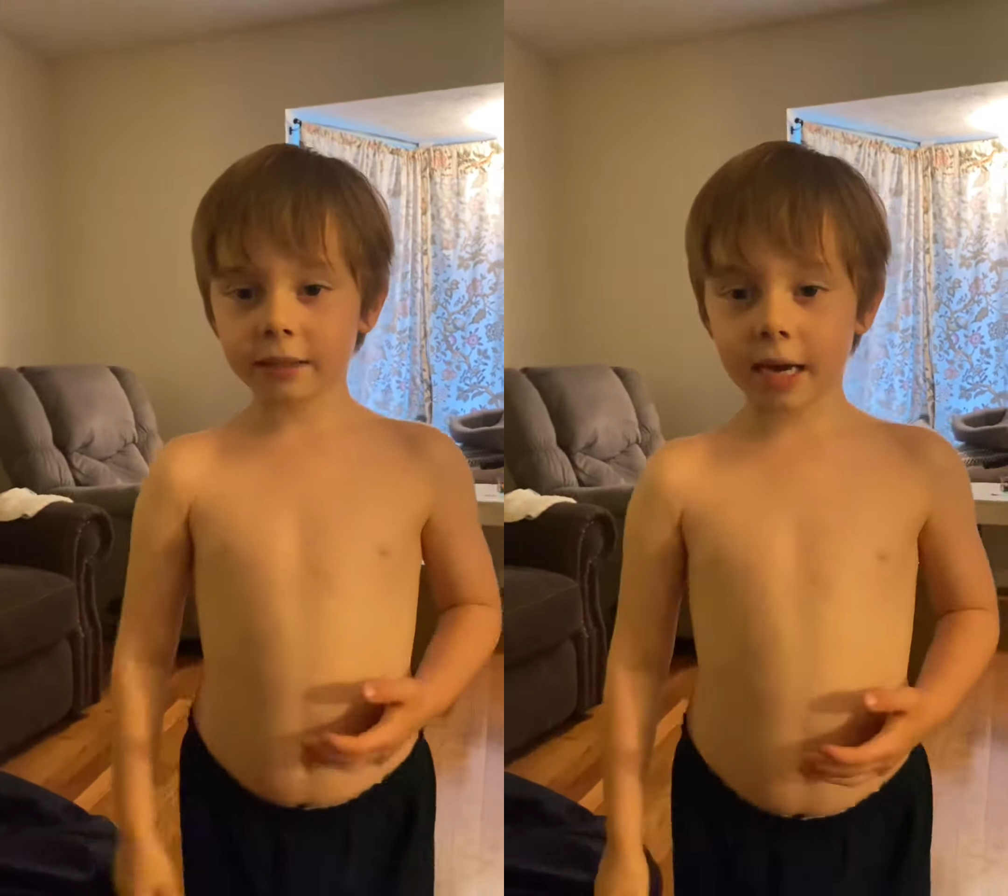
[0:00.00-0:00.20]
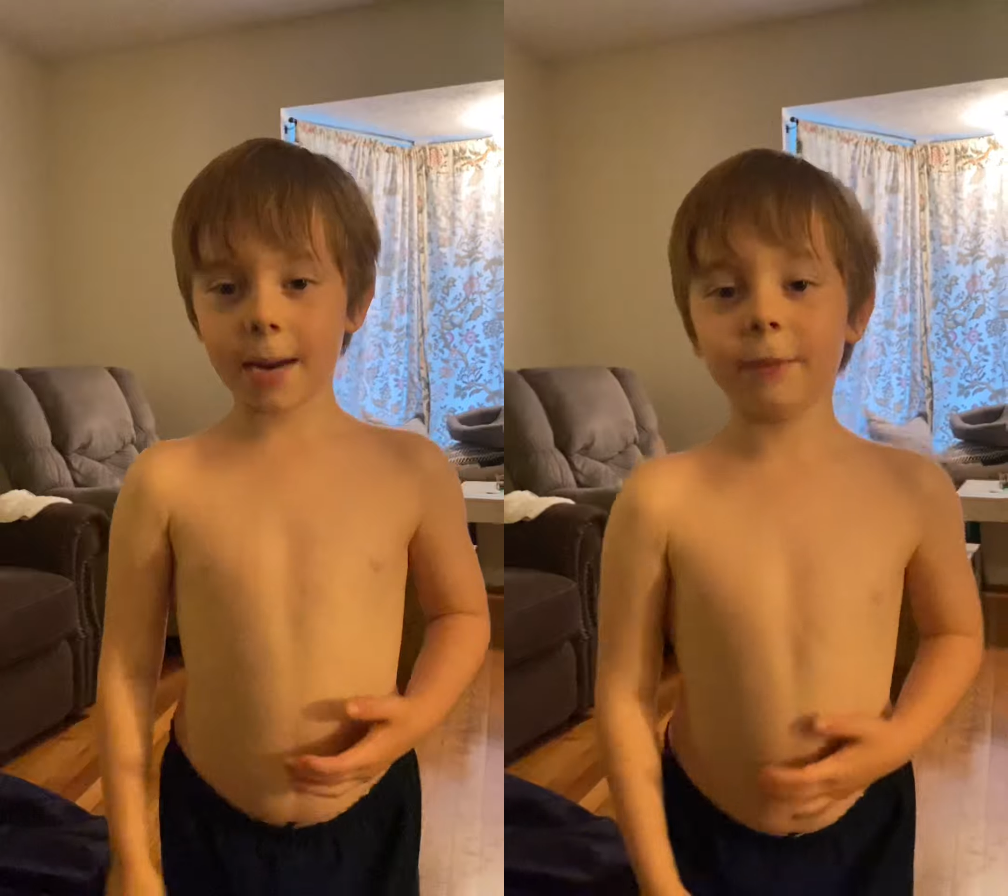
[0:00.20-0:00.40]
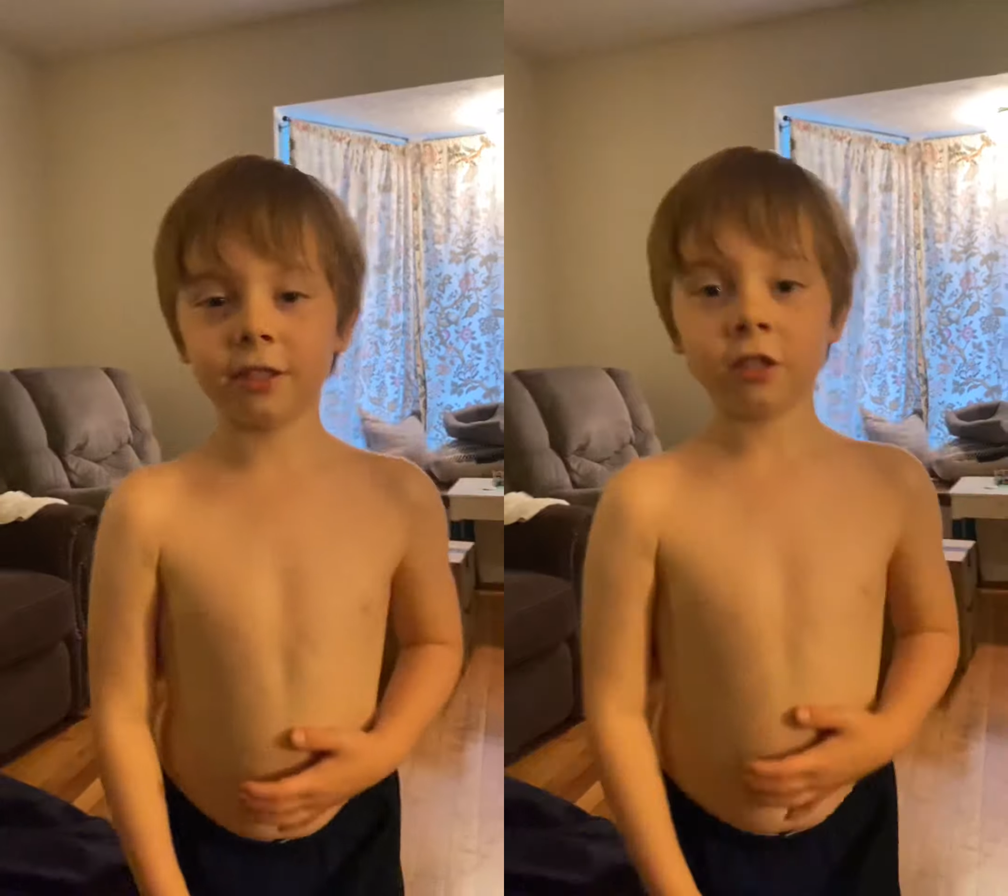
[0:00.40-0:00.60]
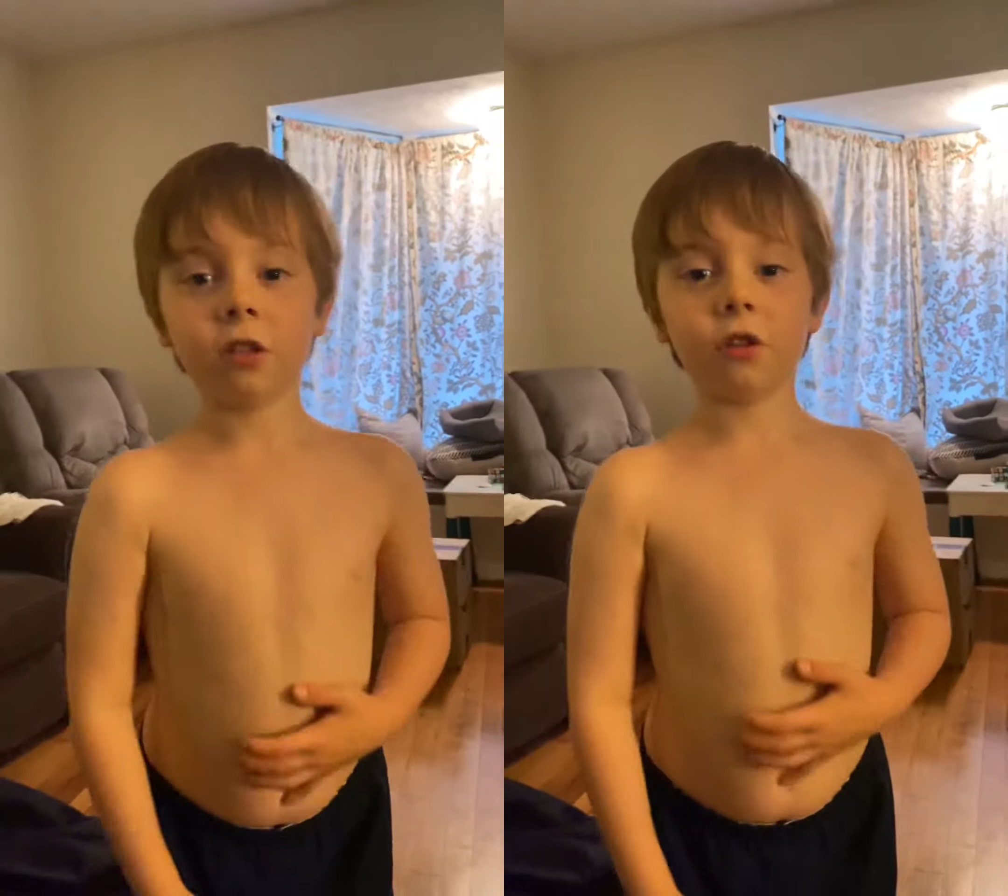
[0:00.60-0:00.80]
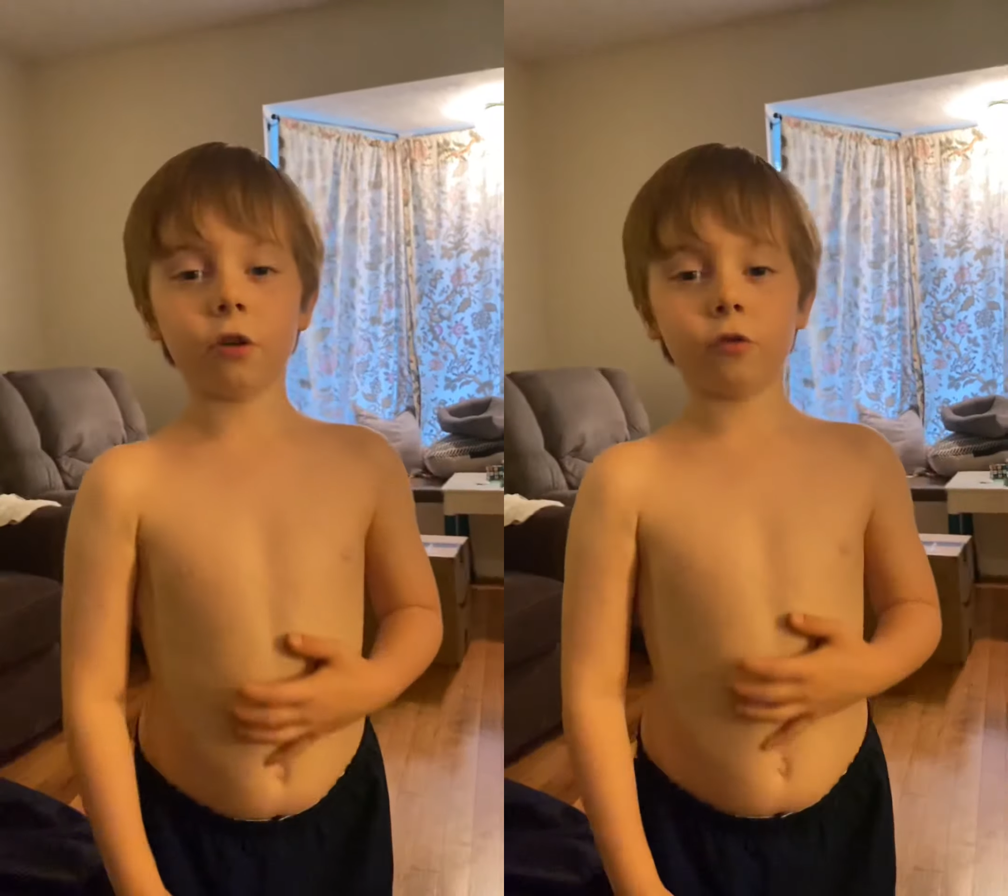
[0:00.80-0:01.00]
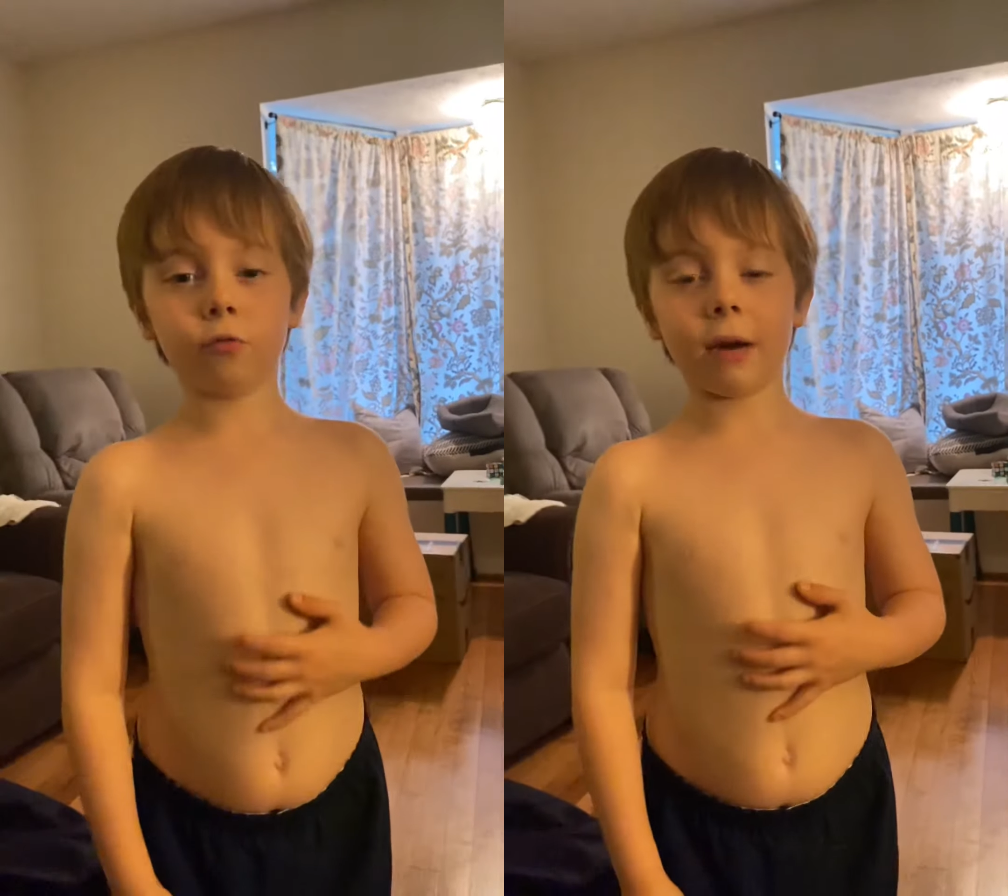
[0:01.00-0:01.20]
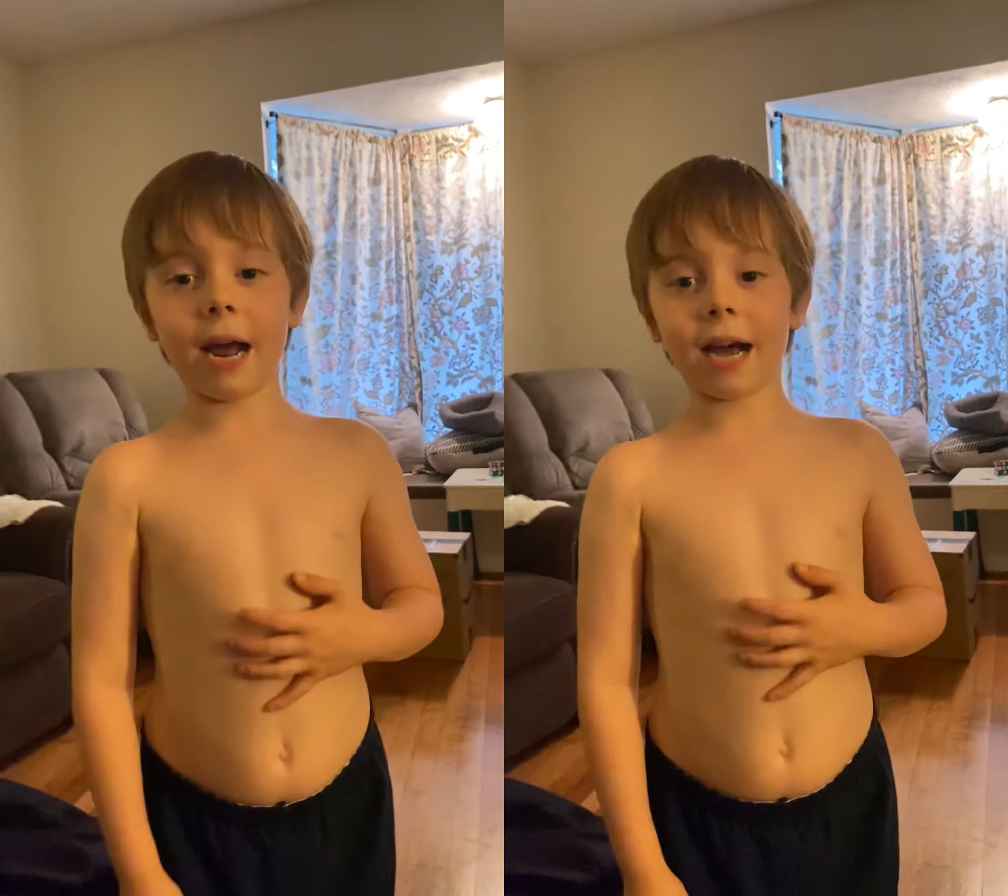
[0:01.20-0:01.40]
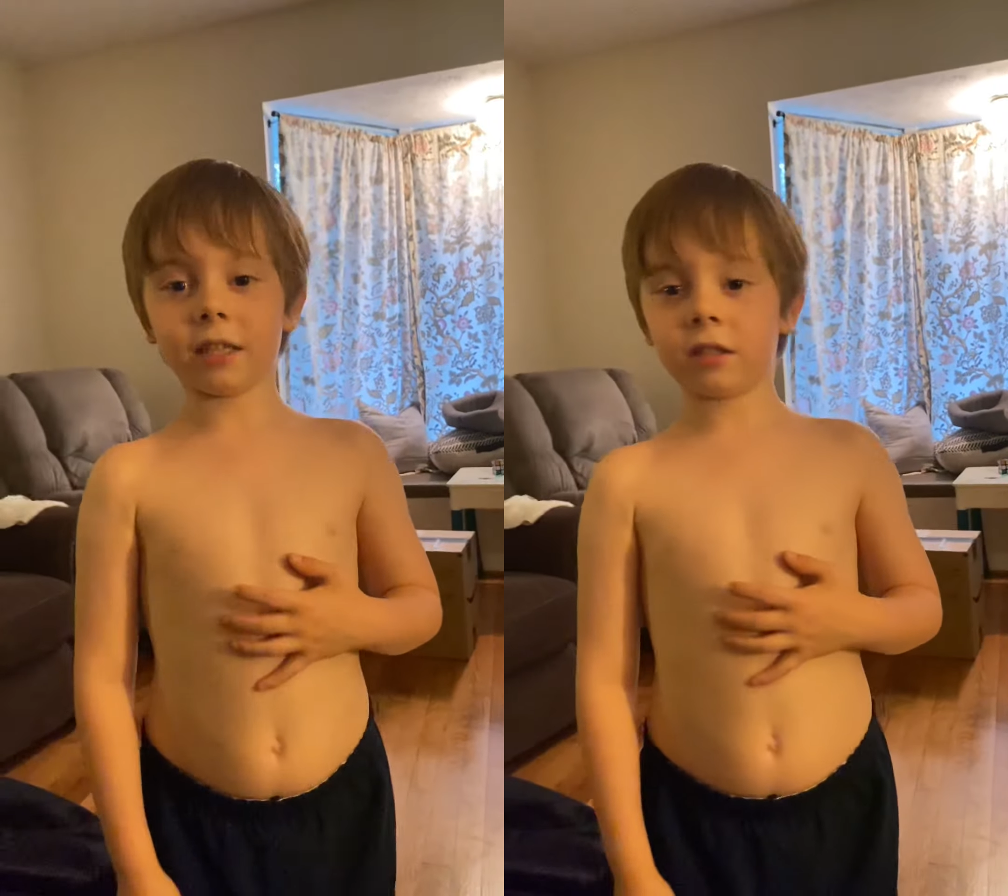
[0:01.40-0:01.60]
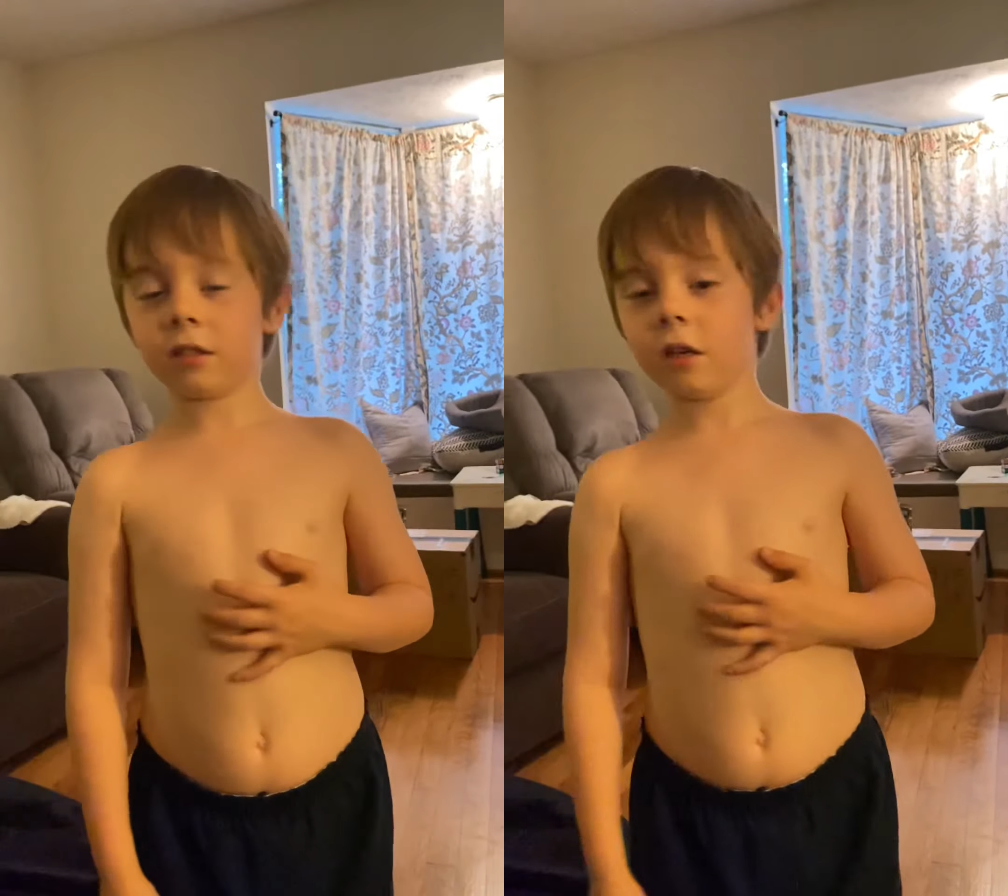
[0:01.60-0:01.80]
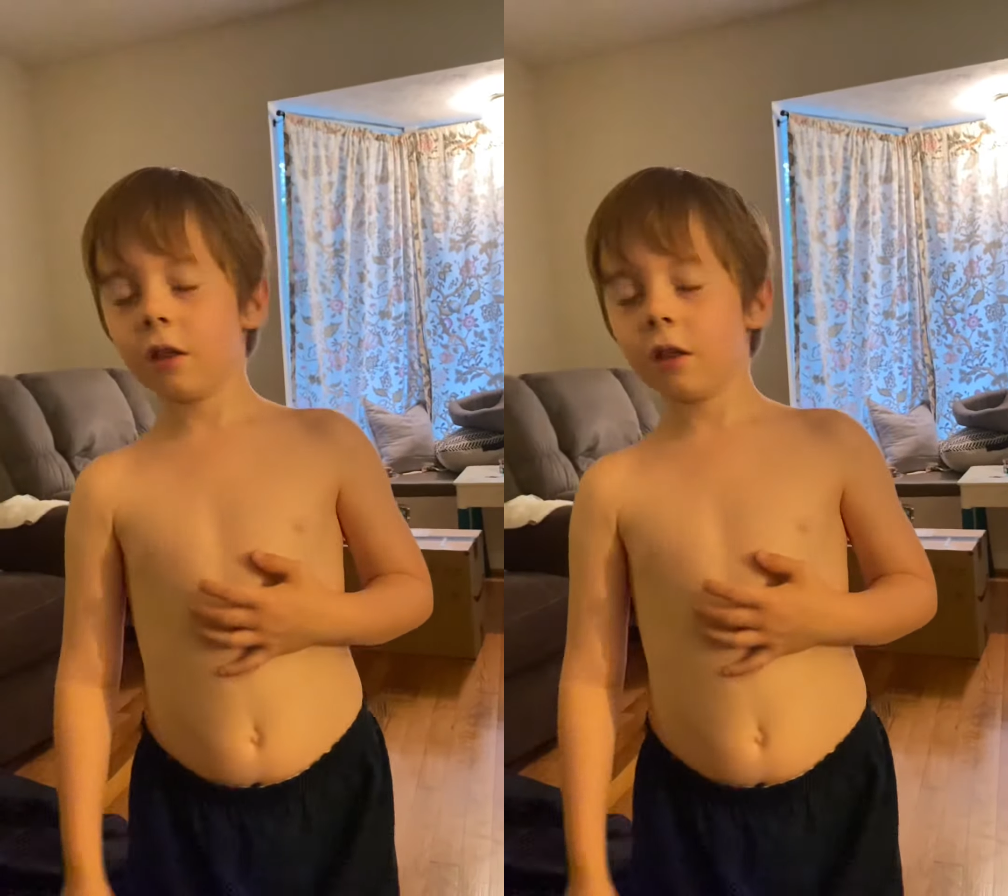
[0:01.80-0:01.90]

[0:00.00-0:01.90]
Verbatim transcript: game is the grass,